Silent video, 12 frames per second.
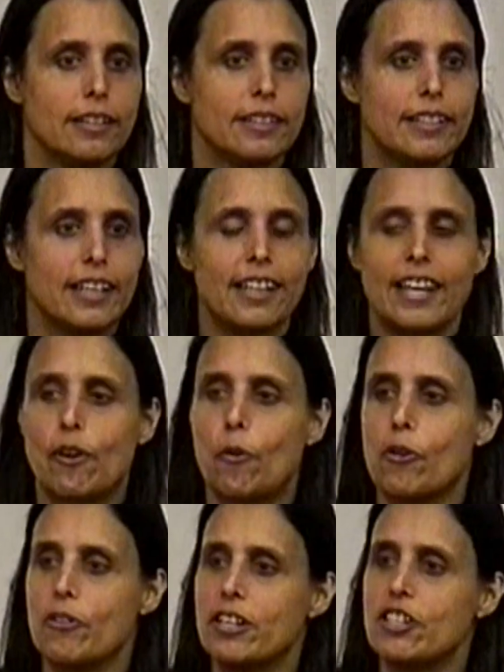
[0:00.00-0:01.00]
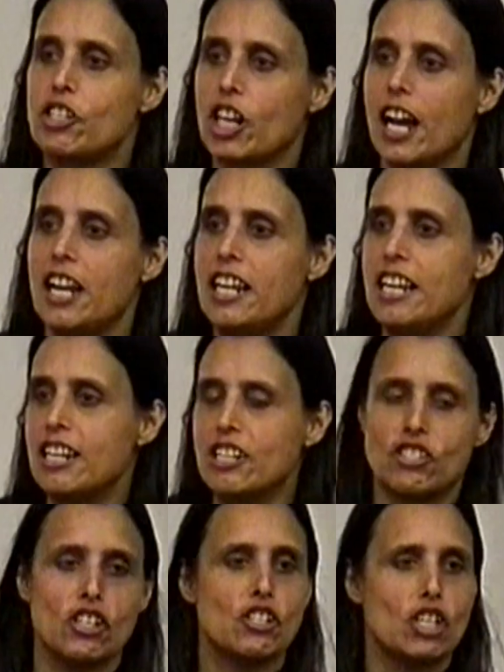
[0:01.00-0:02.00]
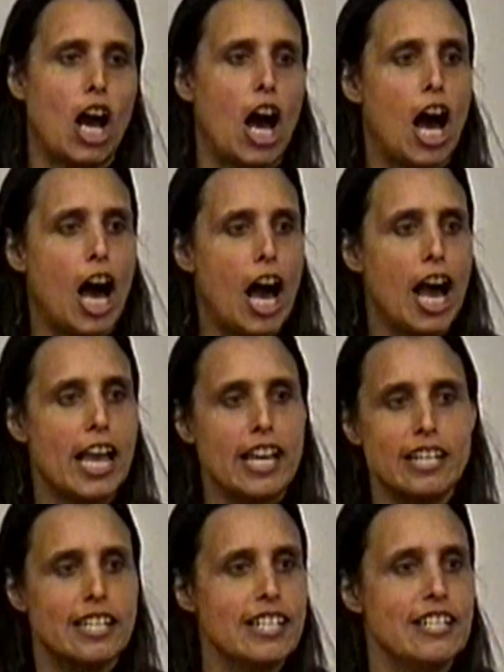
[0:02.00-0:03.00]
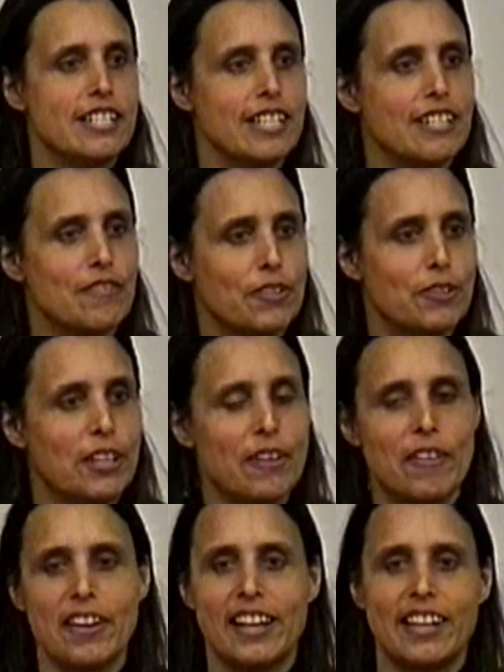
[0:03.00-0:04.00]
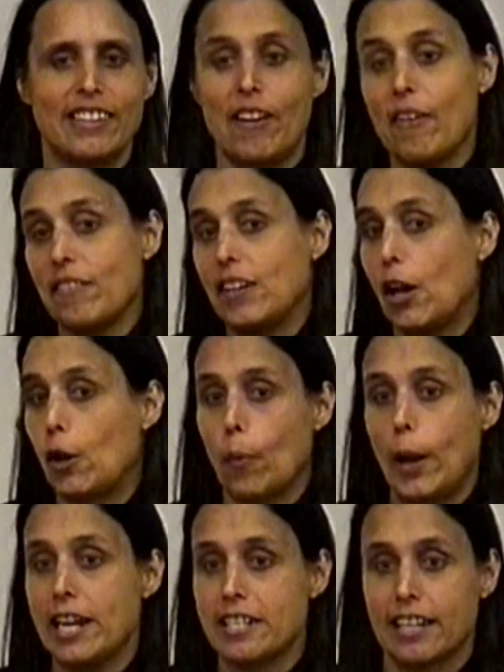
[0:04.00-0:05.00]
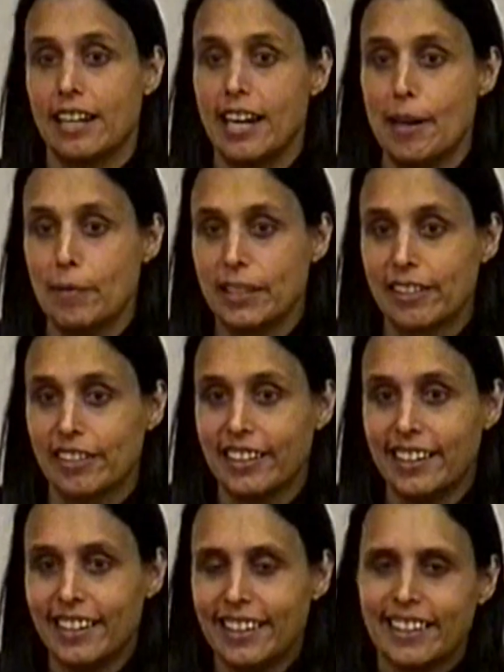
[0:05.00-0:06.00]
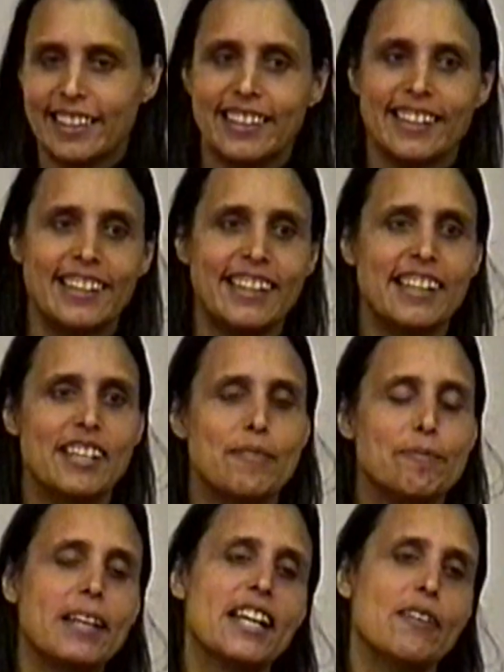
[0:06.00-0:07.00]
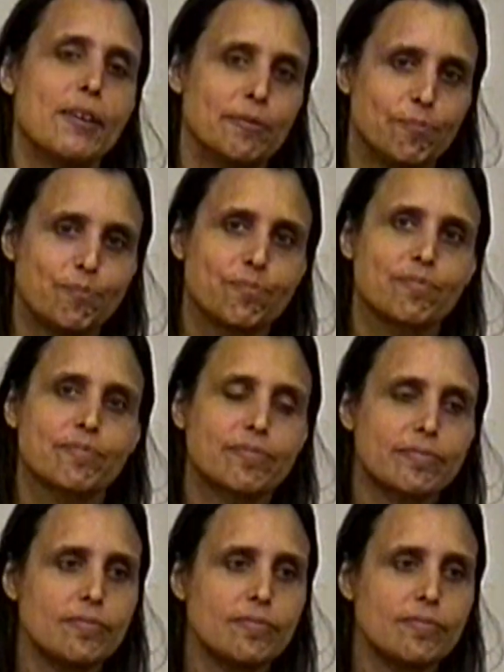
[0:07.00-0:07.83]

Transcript: they like ordered in Chinese and Thai and Indian food. They were, having a great time. Um, but anyway,